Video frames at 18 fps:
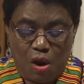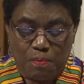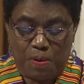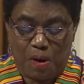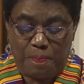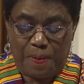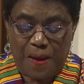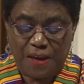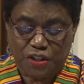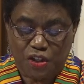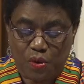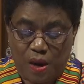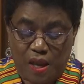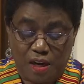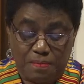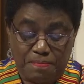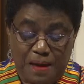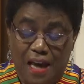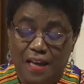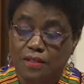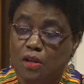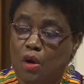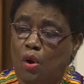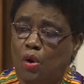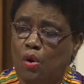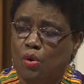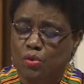perpetuated by
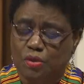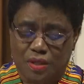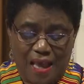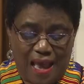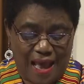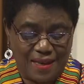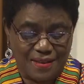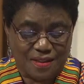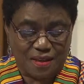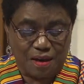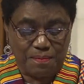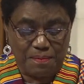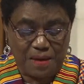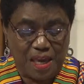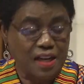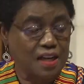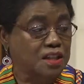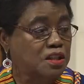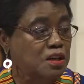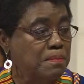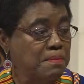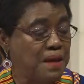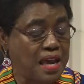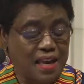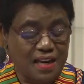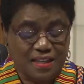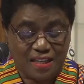those as committed to
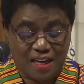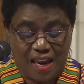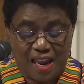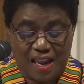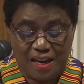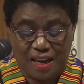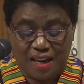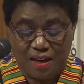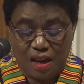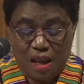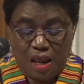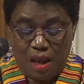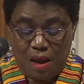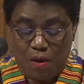maintaining